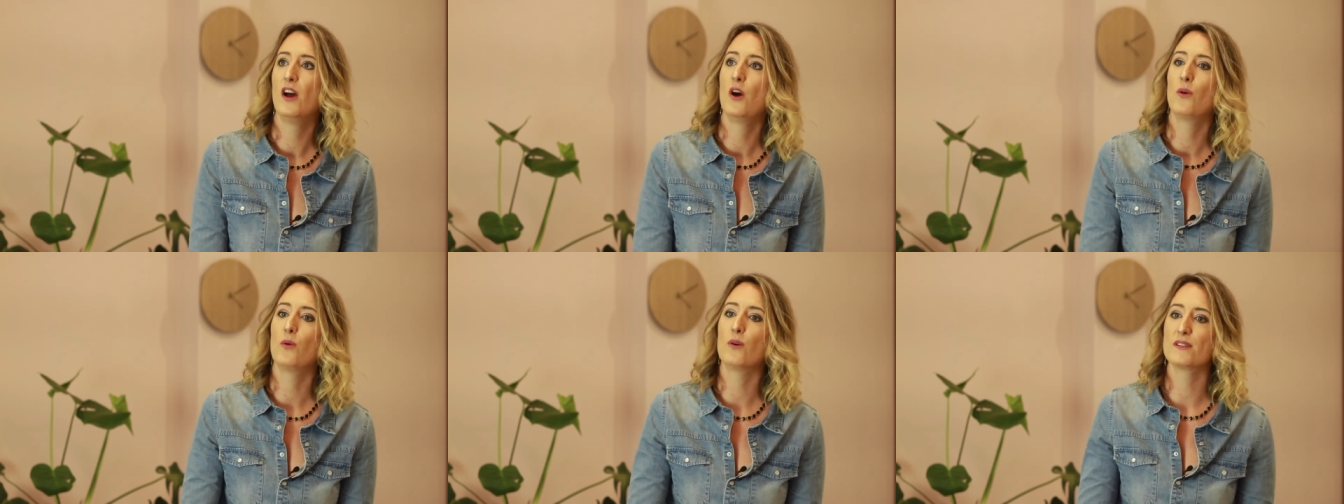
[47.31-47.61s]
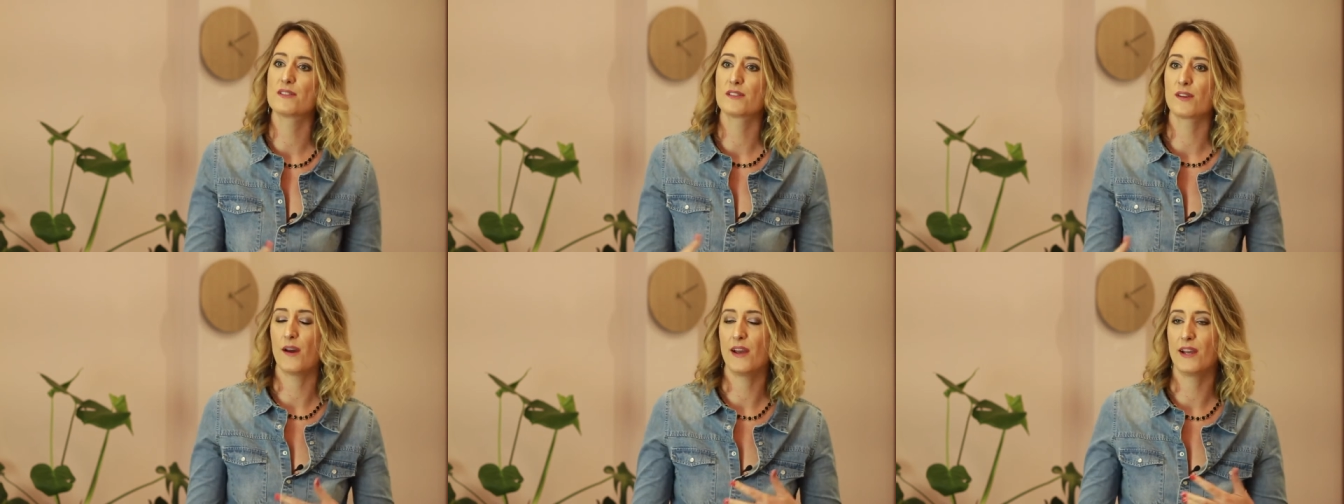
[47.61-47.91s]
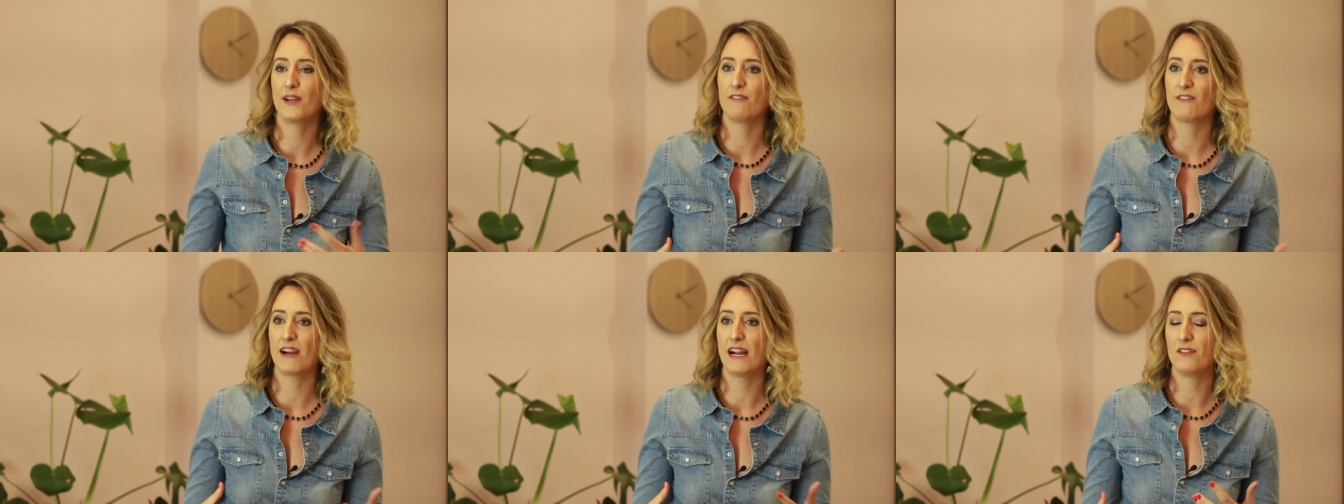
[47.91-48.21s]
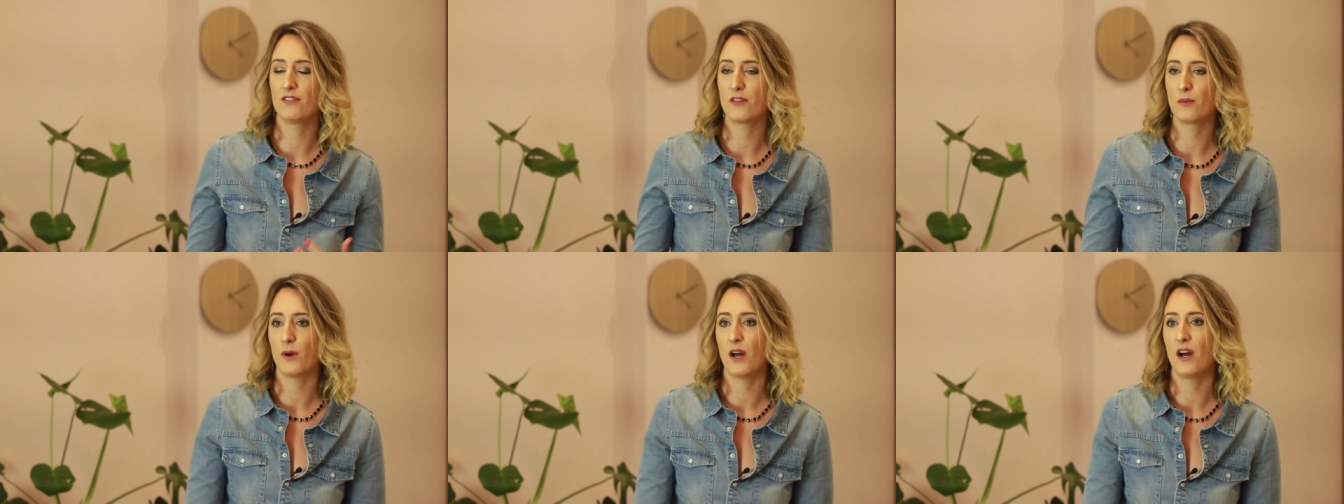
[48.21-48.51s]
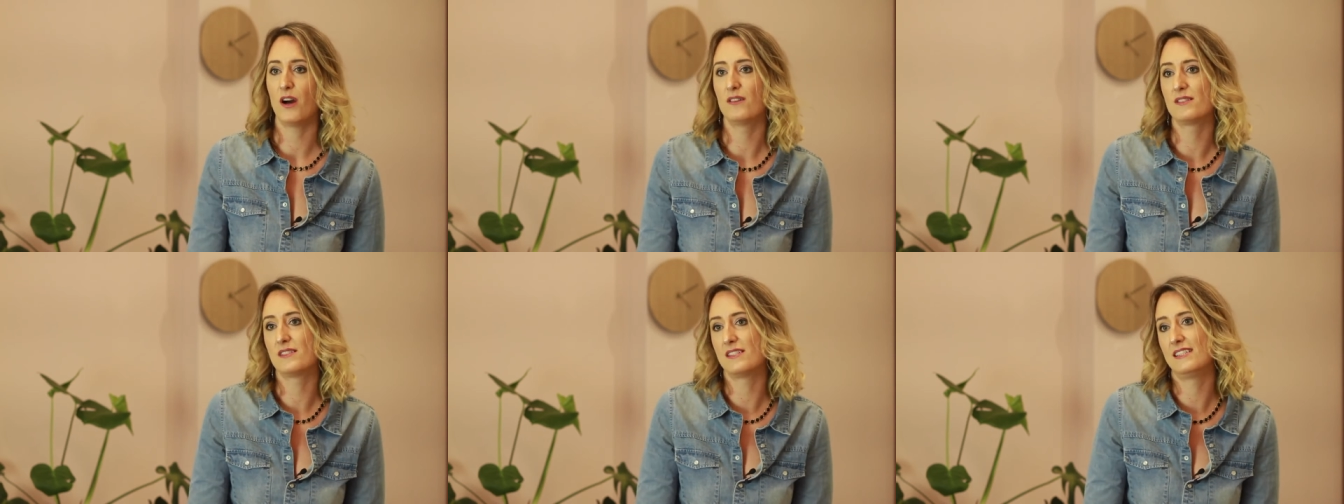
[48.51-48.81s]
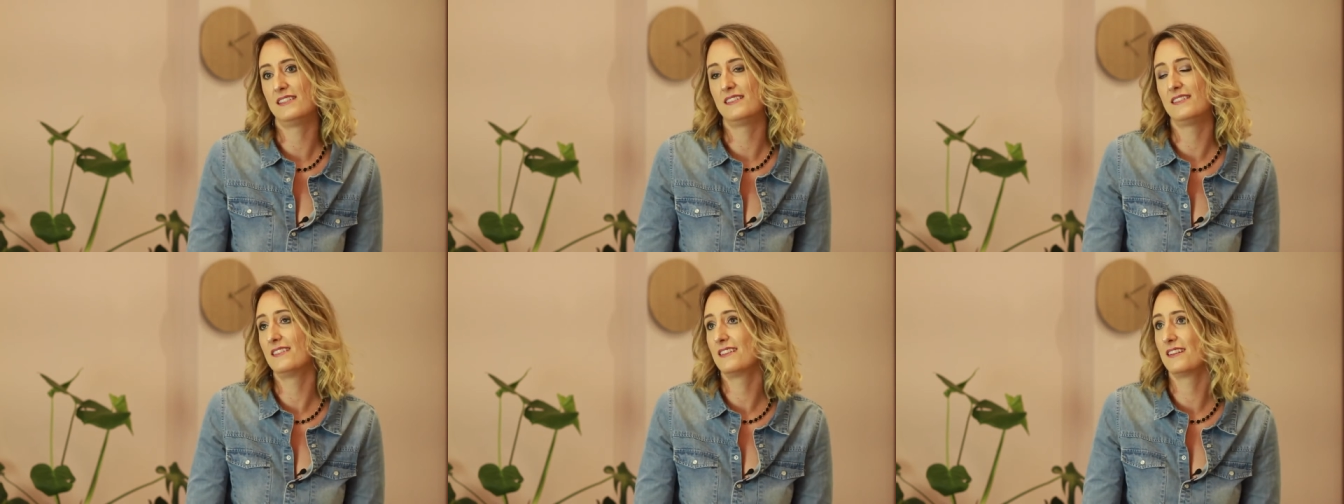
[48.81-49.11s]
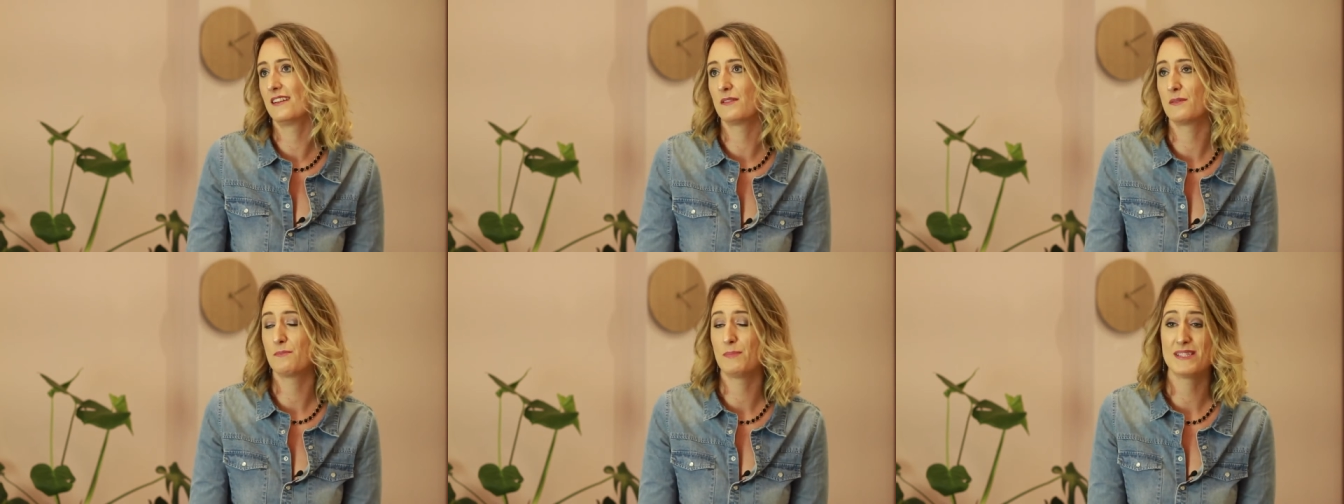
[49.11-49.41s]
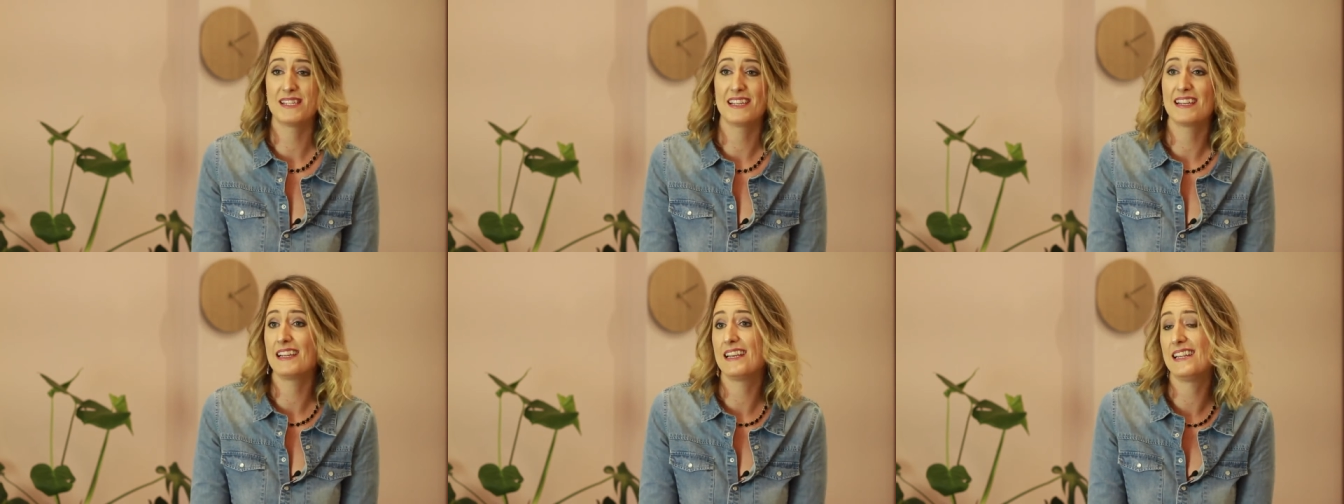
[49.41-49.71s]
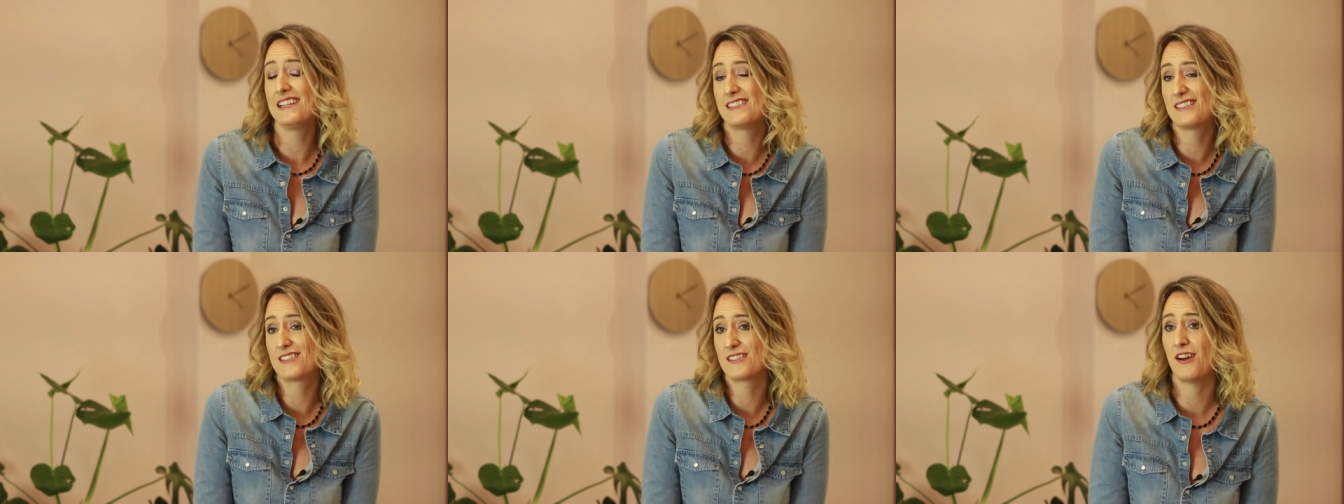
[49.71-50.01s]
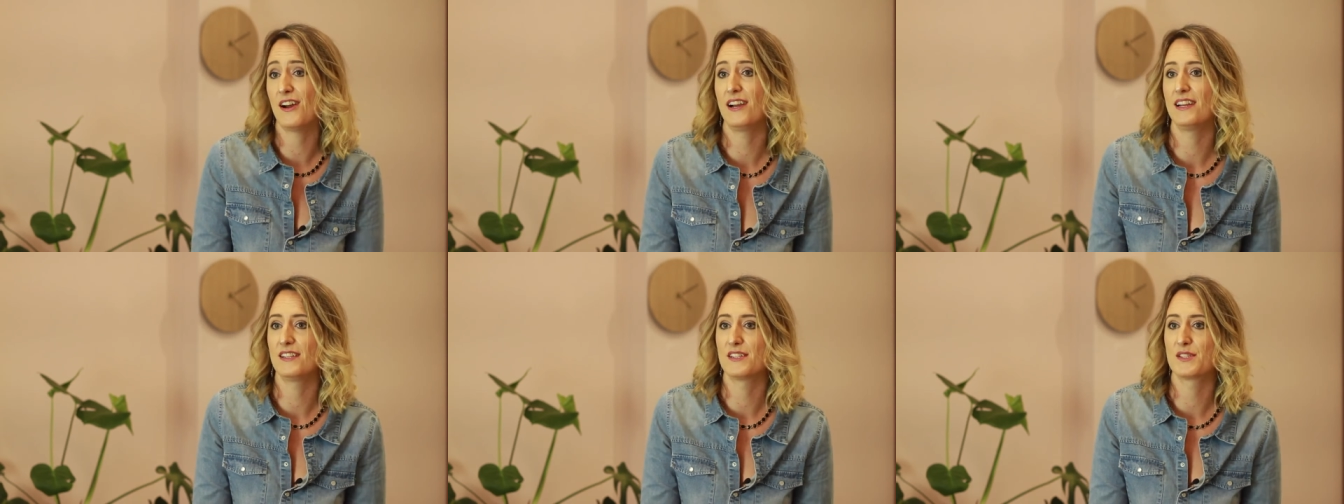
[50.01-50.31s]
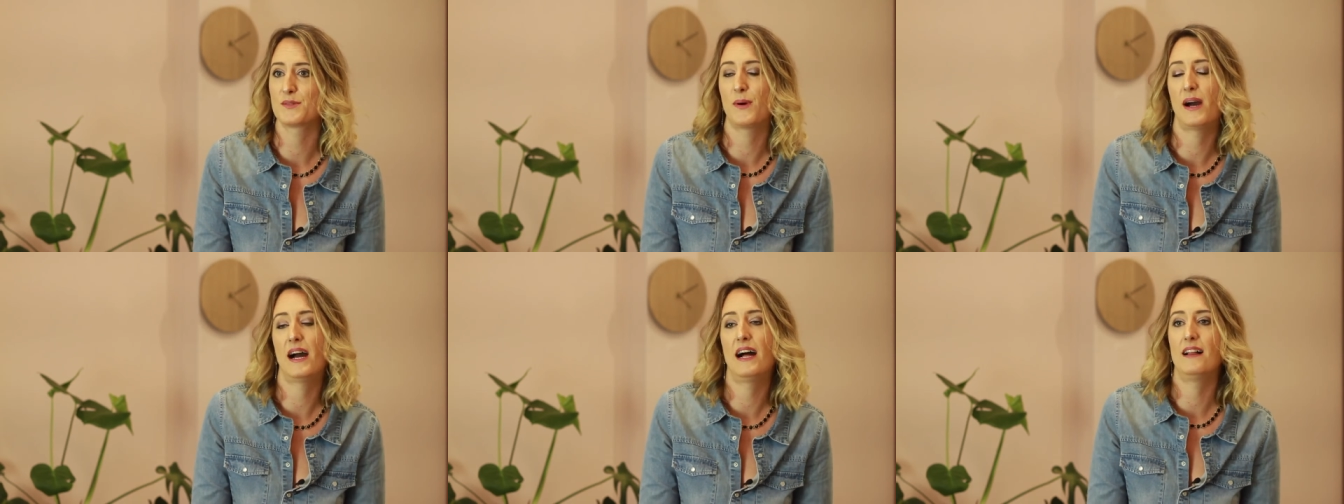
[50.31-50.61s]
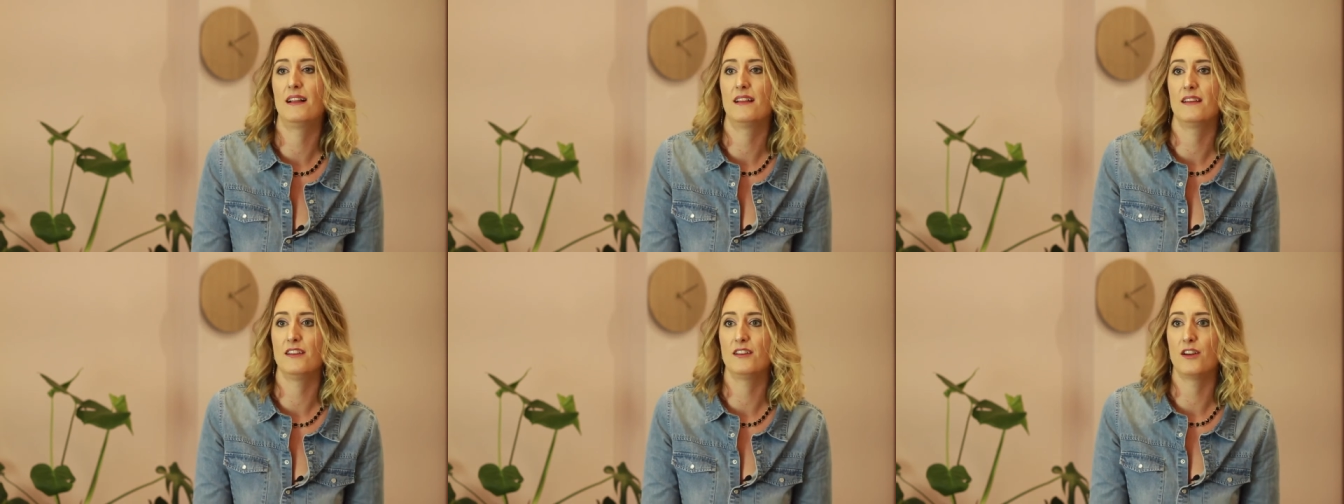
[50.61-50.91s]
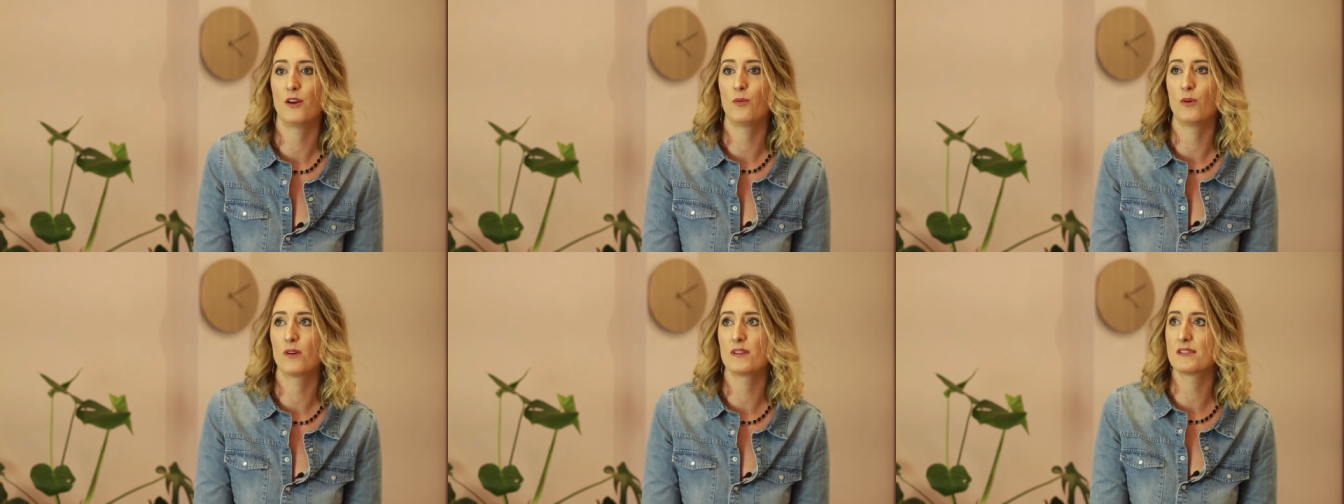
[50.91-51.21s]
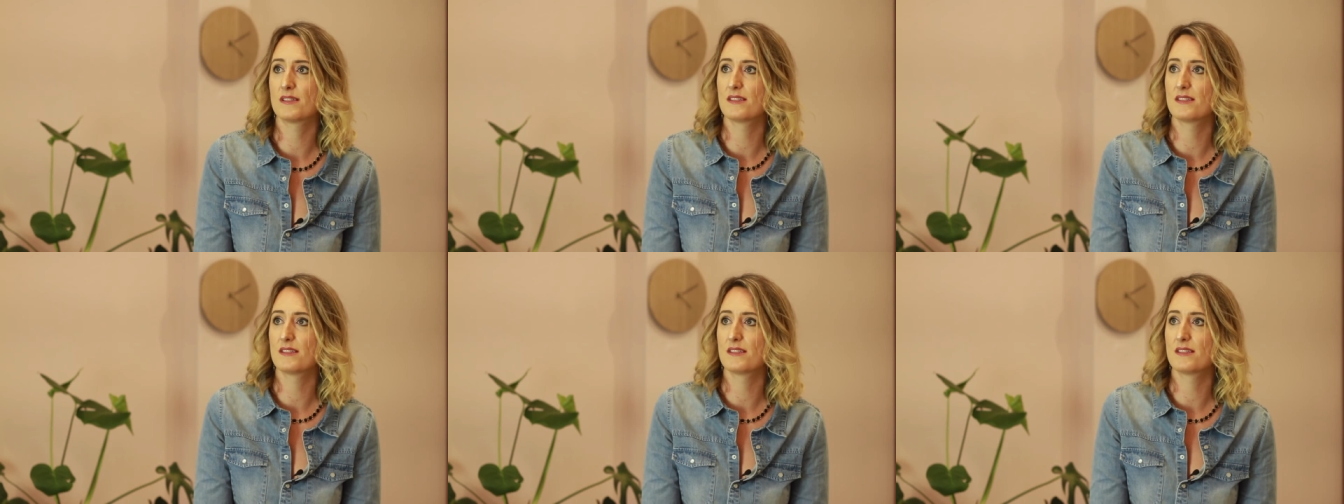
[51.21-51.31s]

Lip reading: what's going around the world and particularly design as well, you know,